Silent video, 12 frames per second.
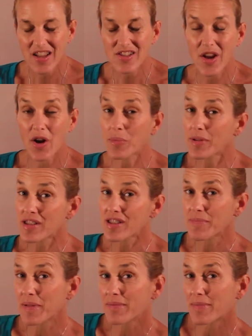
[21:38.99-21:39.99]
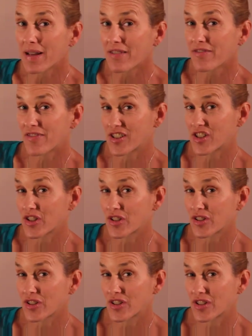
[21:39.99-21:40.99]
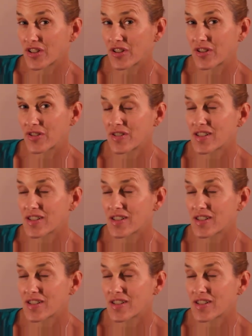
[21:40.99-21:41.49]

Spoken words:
So I hope this has been beneficial to you.